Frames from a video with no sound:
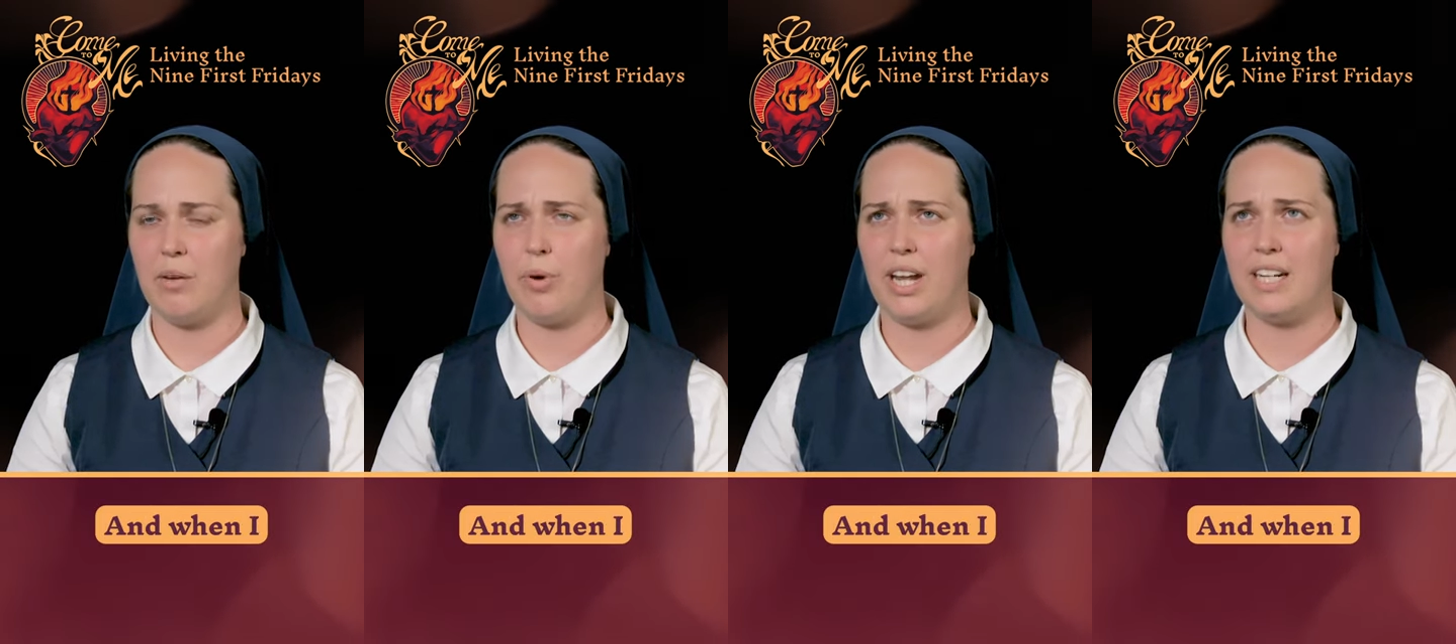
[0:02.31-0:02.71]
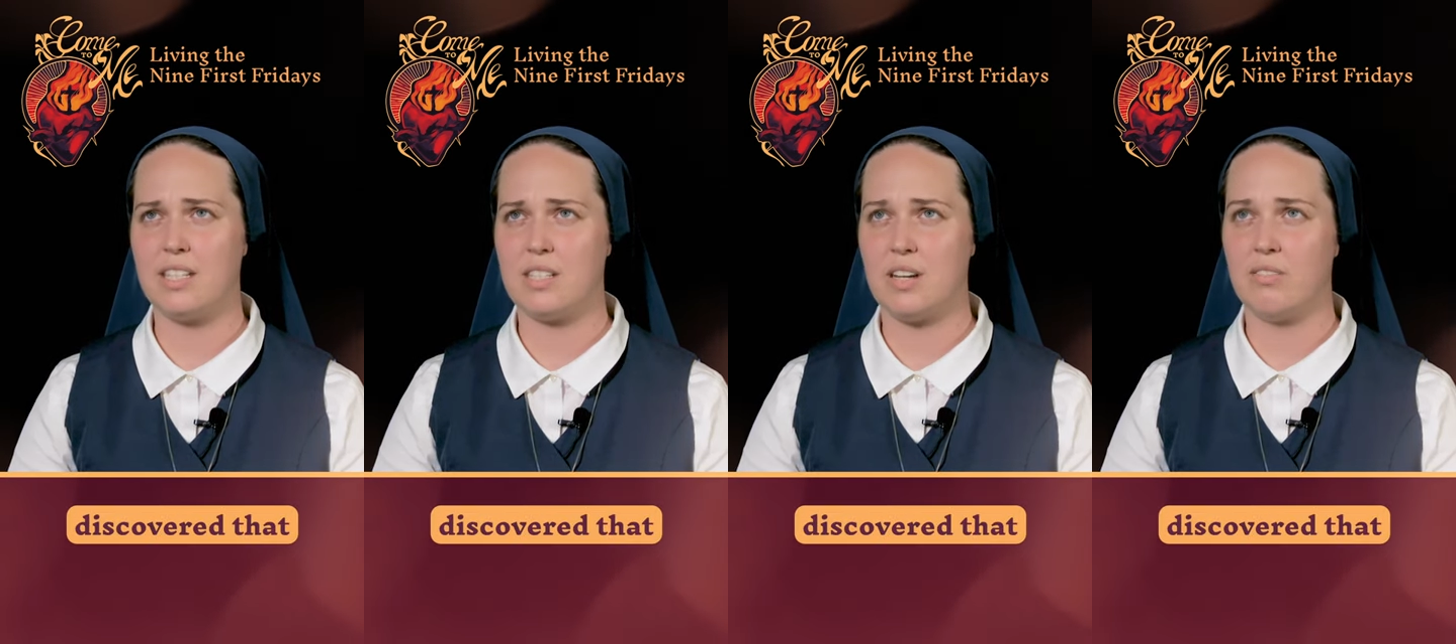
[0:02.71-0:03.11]
And when I
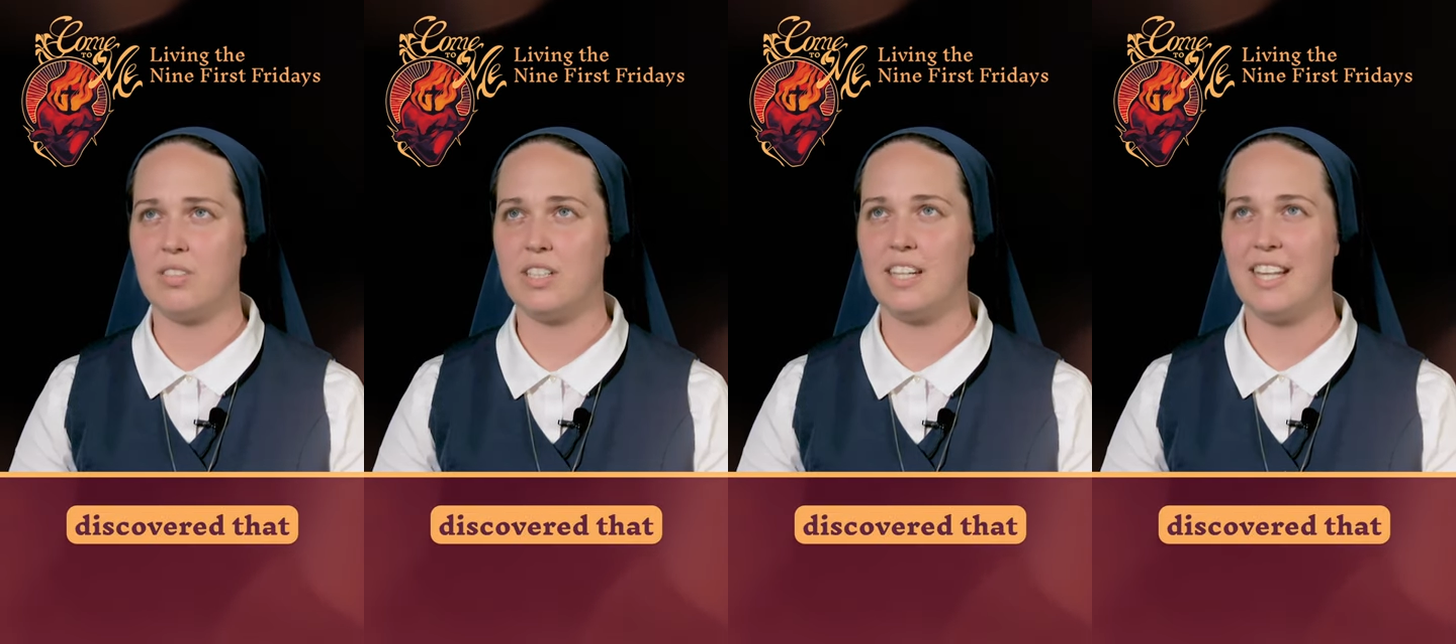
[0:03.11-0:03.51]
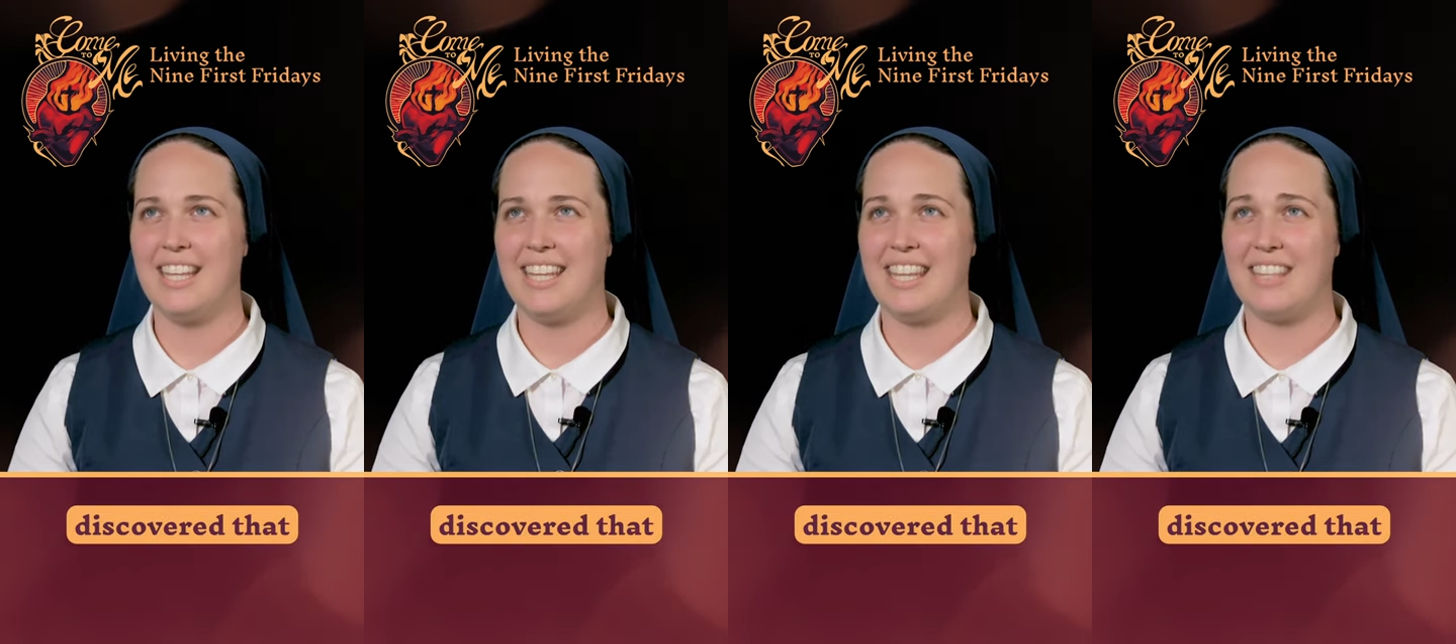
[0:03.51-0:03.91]
discovered
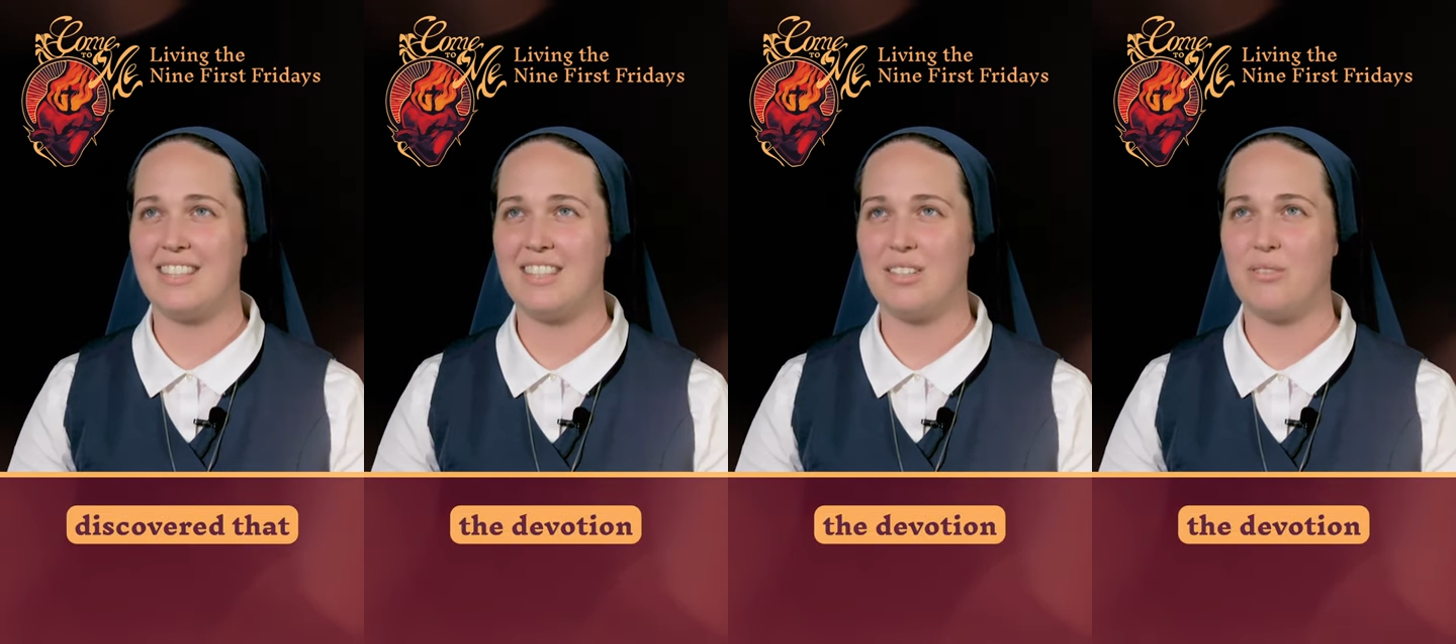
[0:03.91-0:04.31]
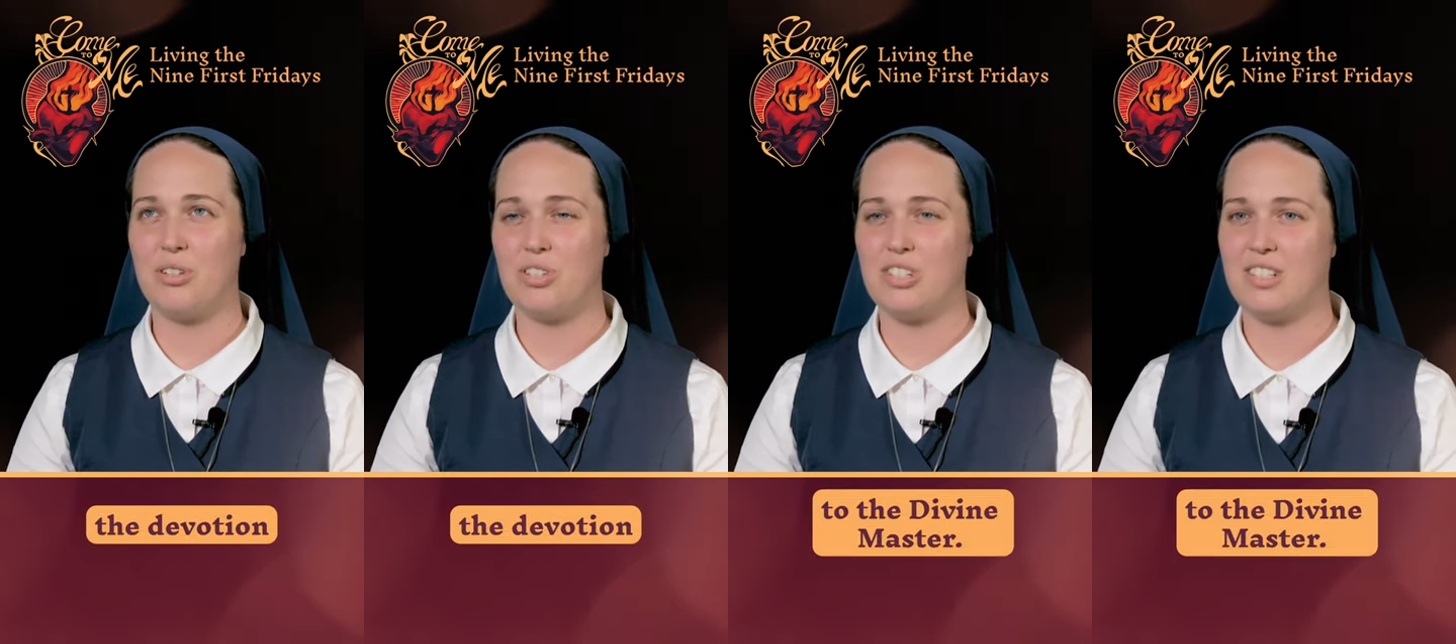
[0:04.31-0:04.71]
that the
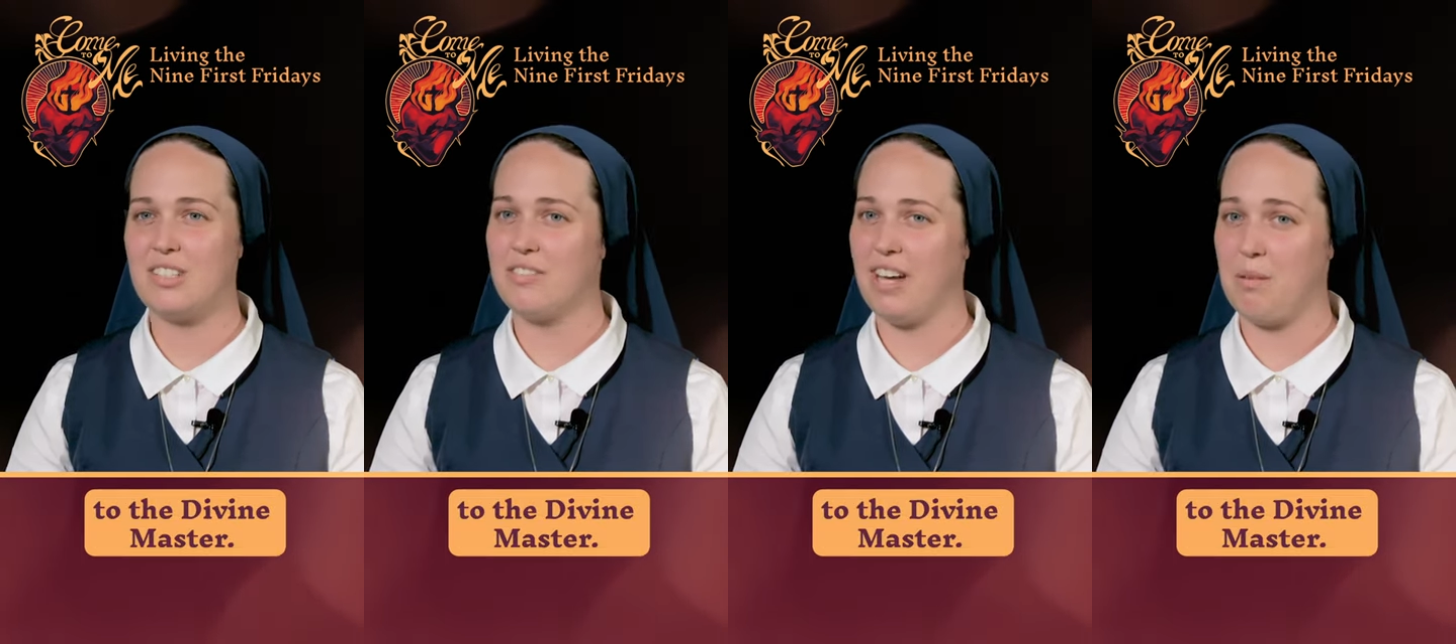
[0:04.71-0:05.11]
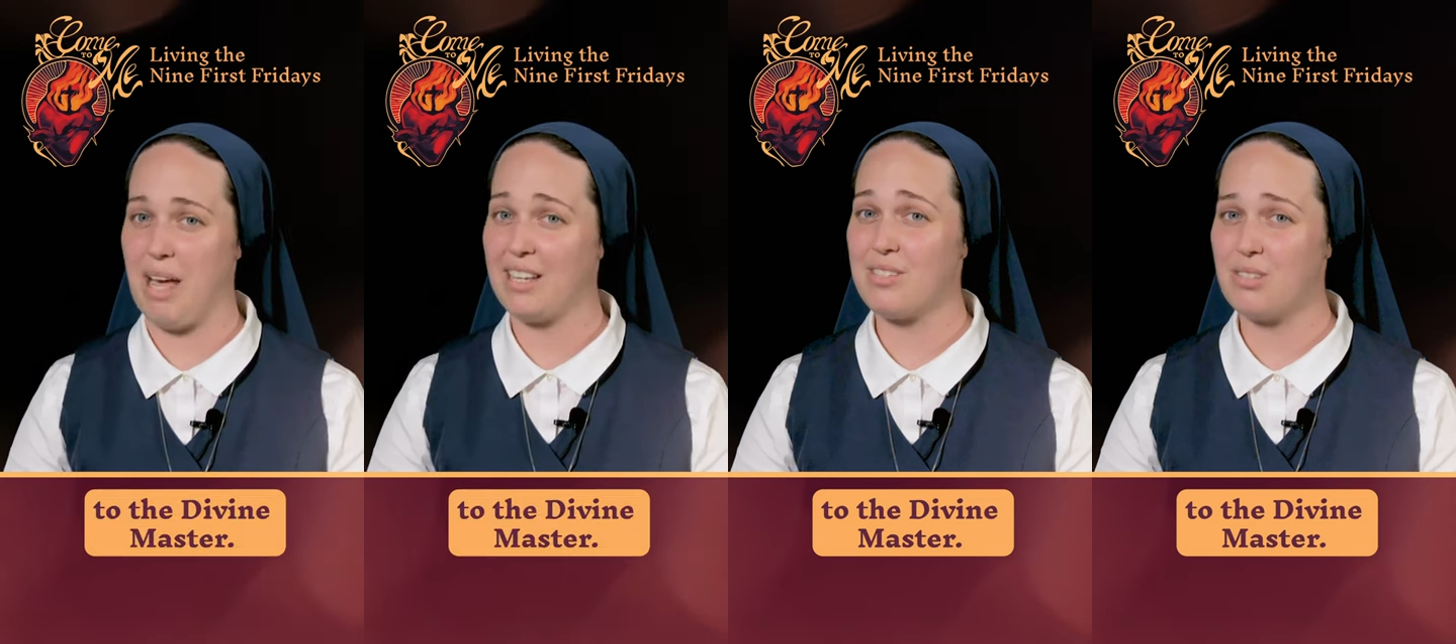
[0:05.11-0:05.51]
devotion to the Divine
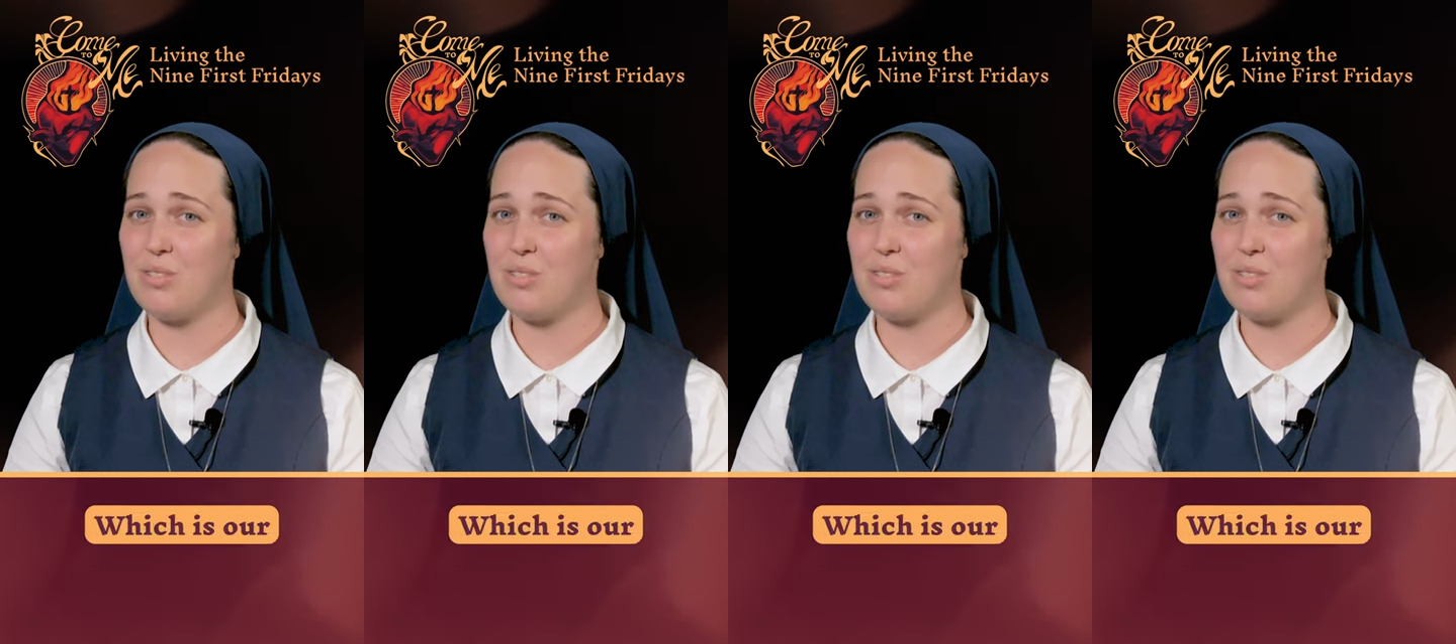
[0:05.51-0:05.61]
Master,